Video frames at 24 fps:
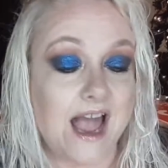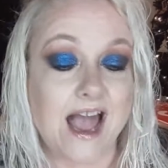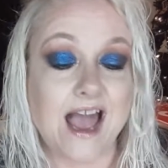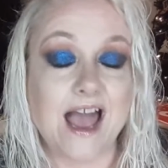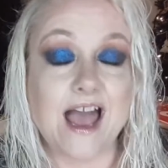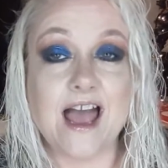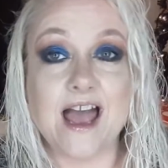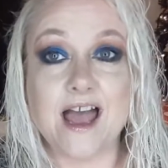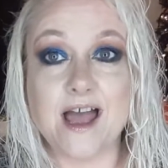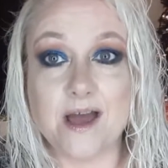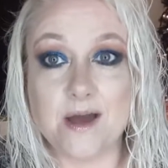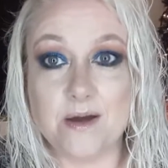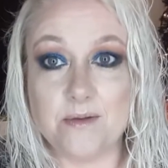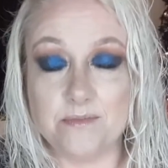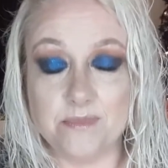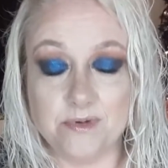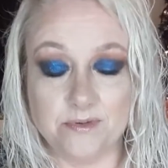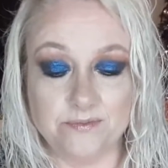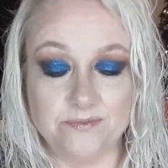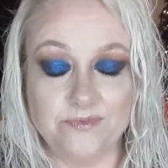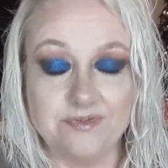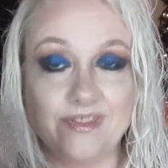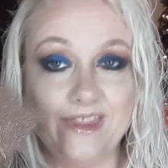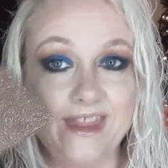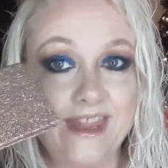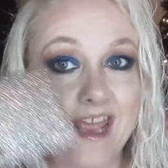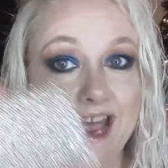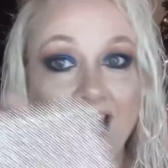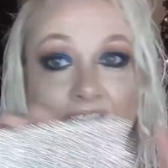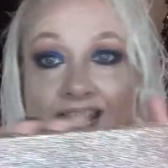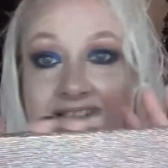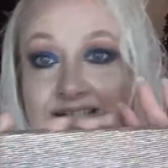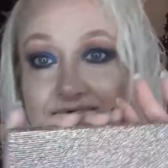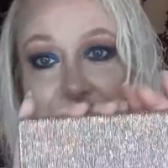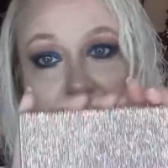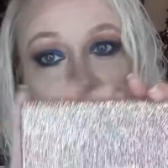I
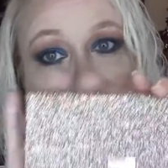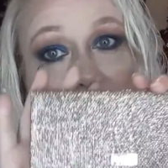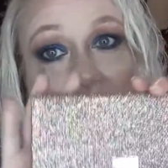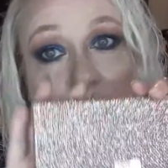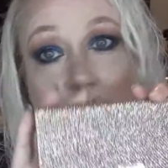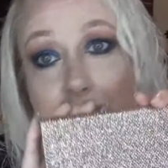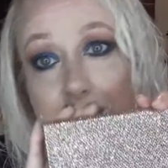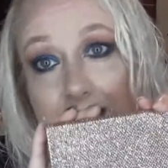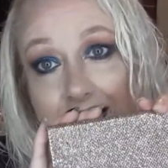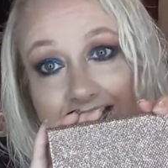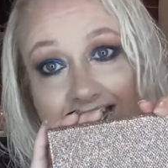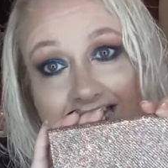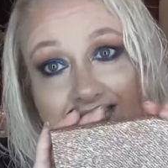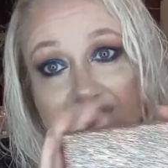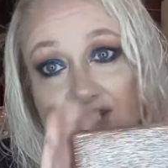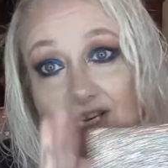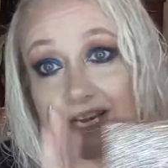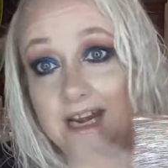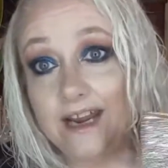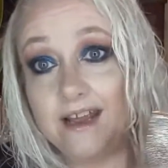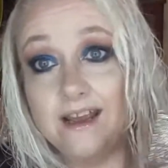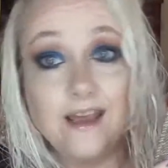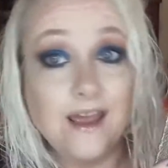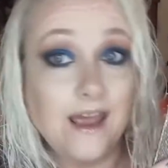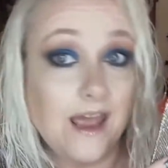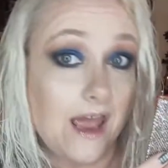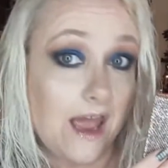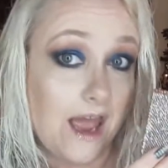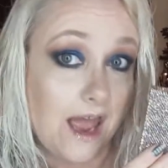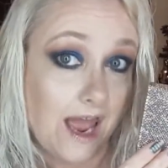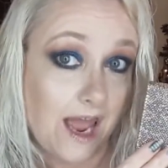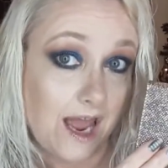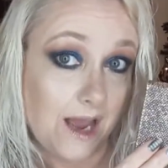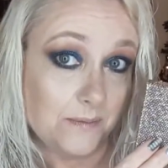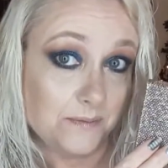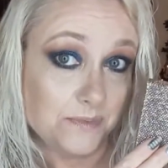love the packaging.
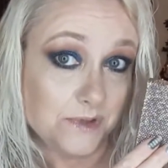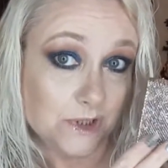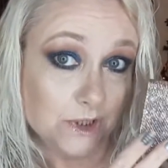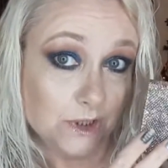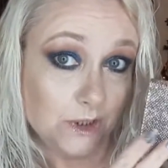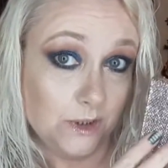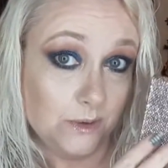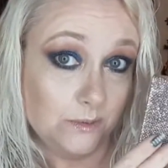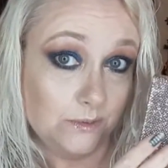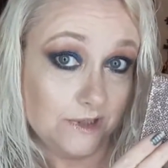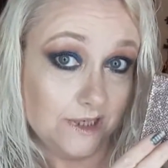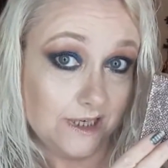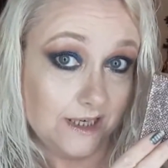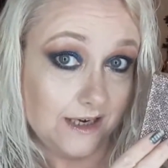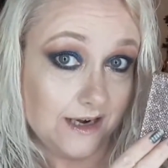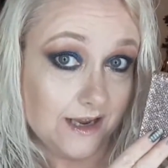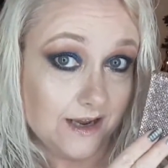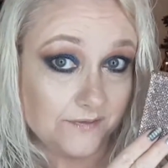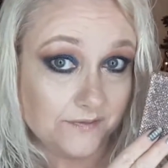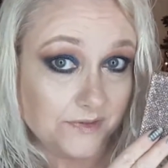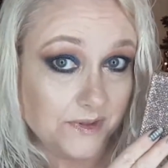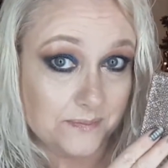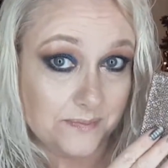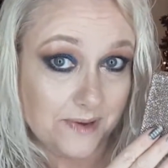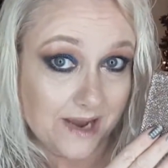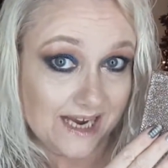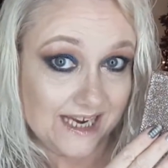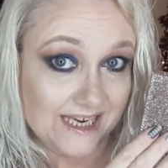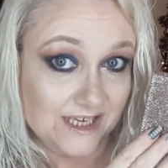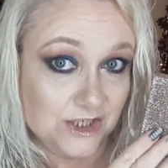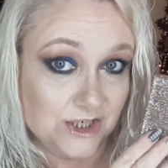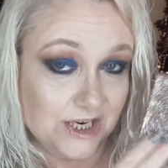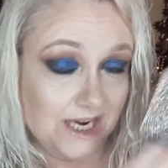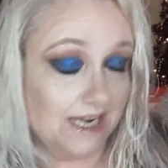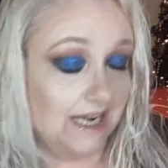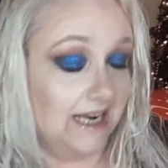Absolutely love the
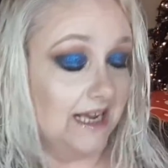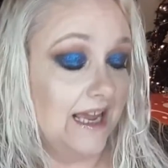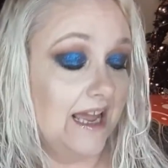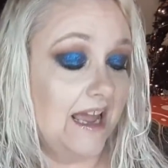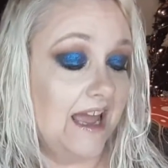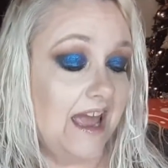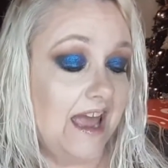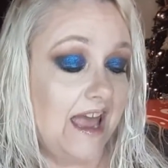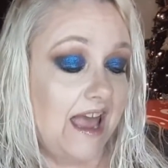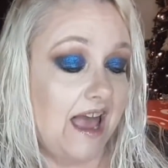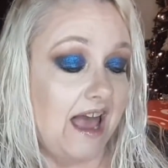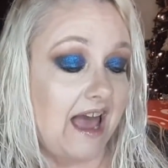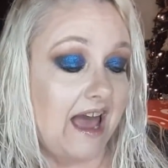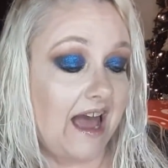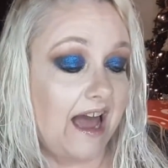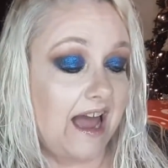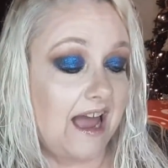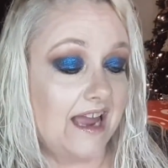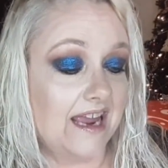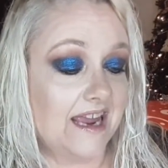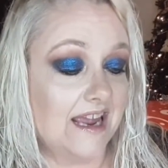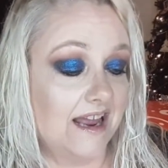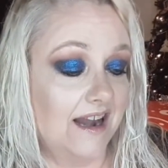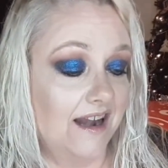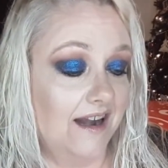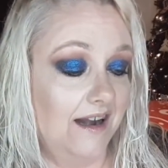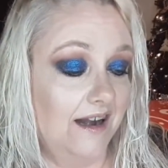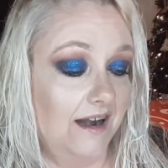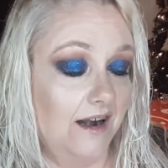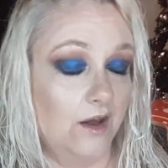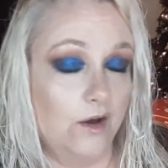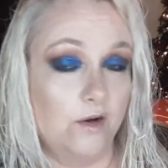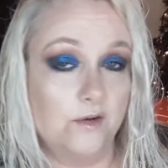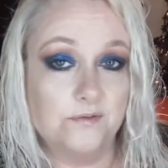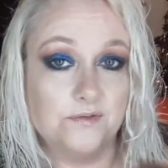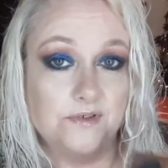packaging. I
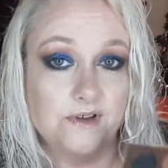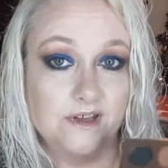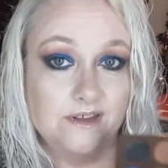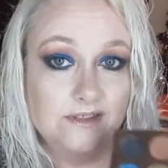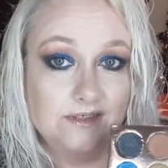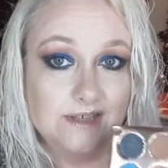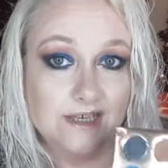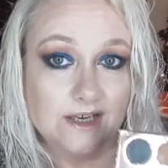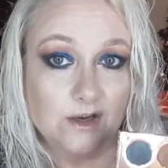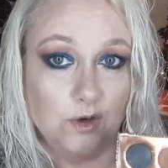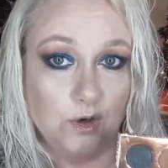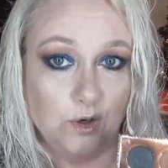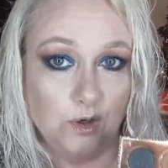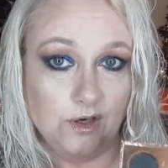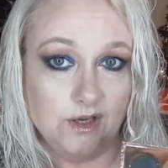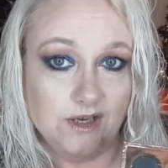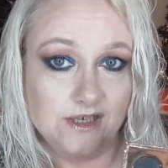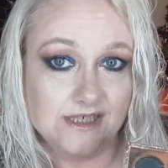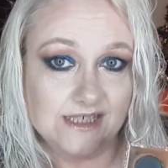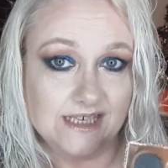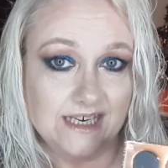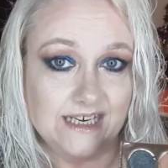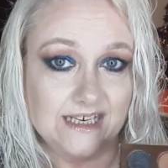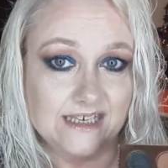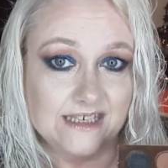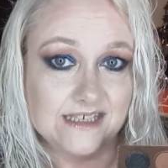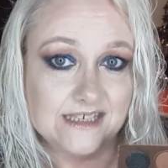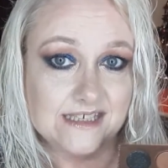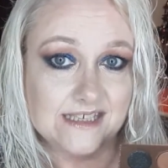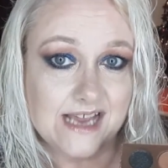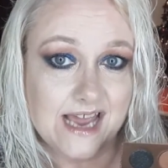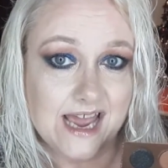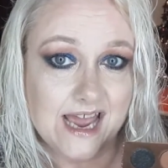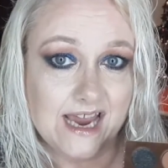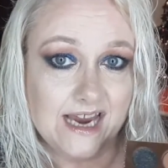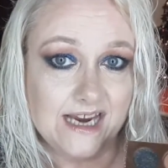love the colors
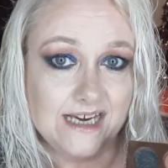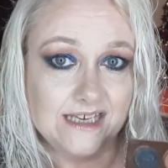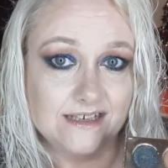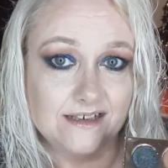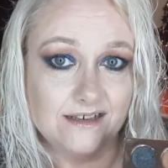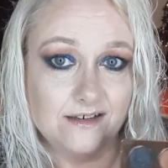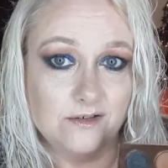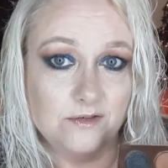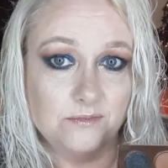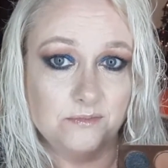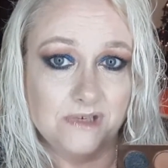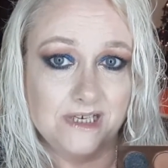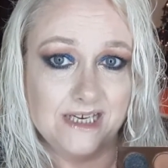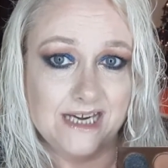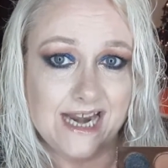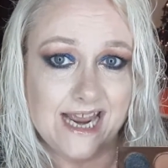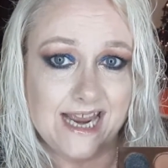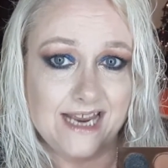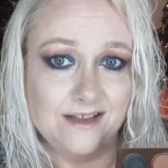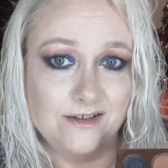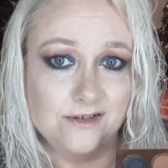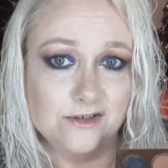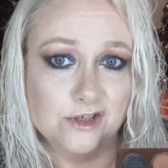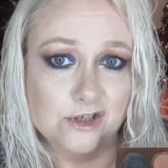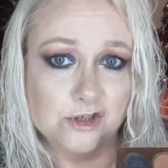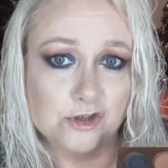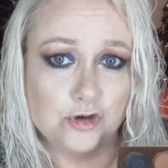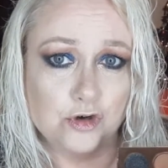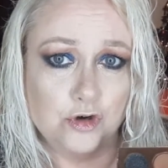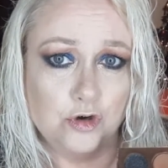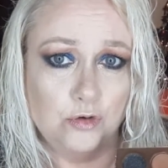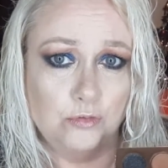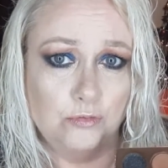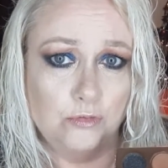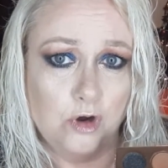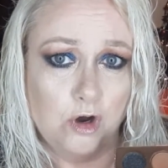inside. Look, my nails has
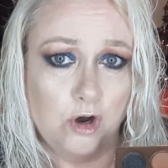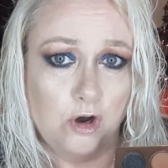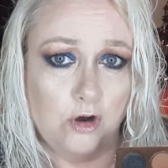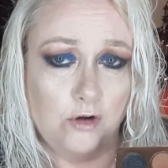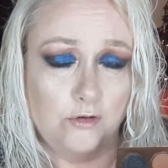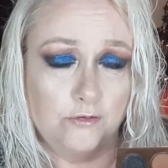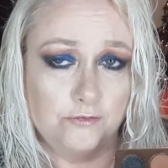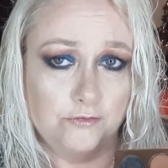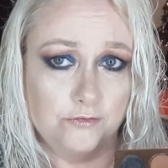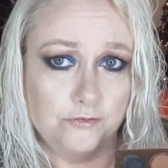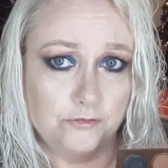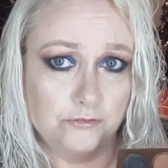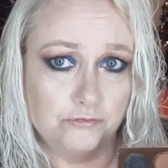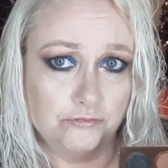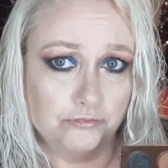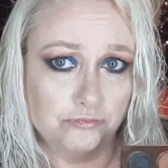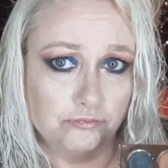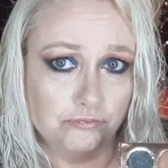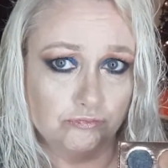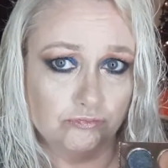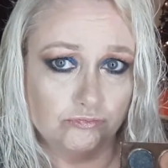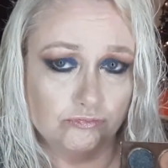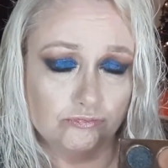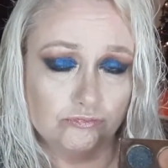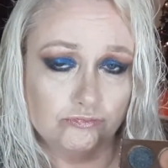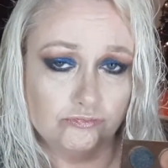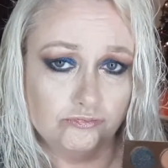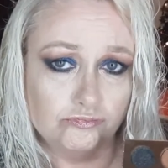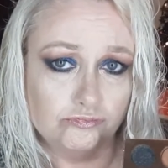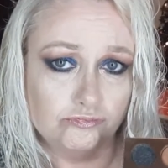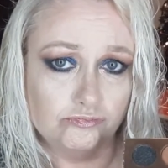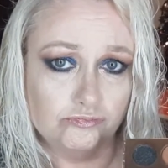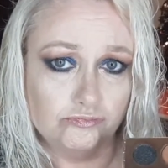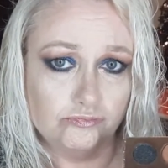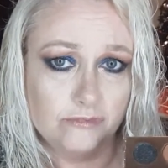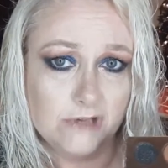come off.
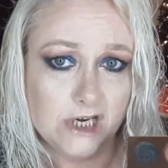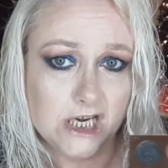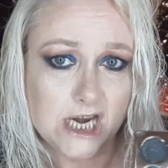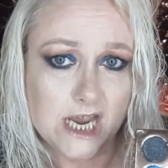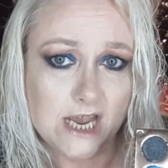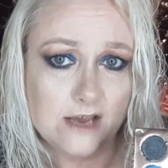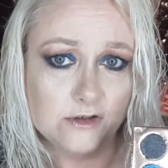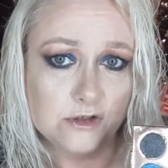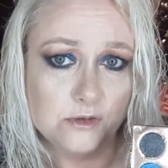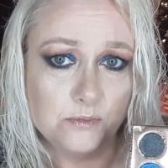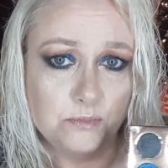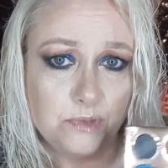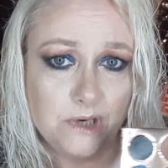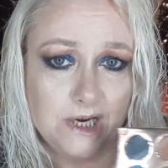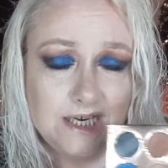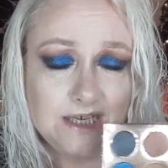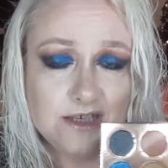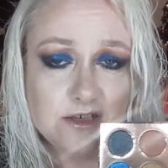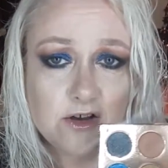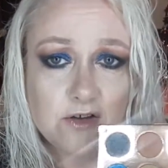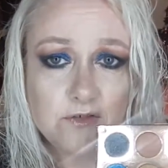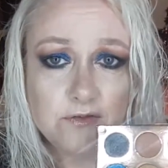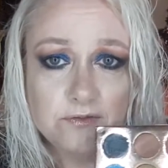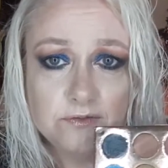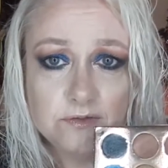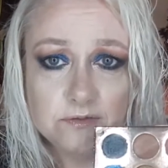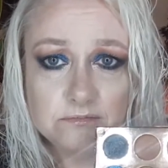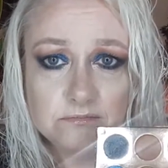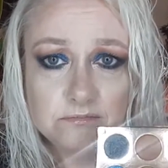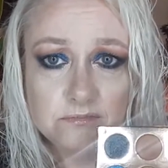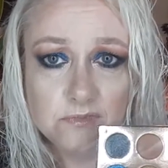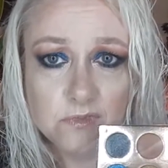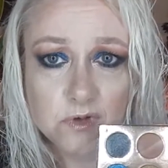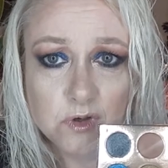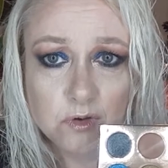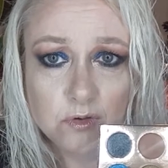My nails are pinged off.
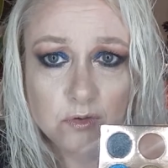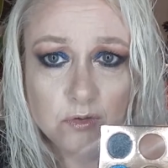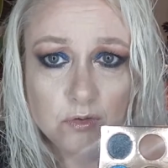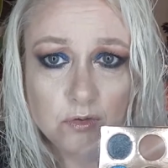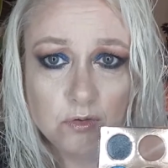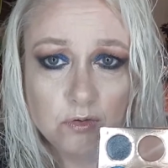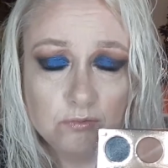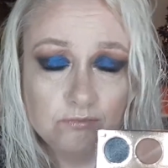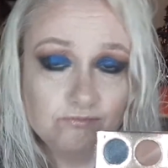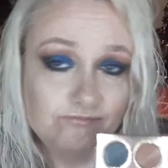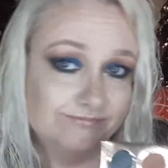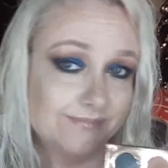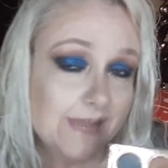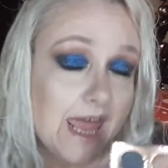No.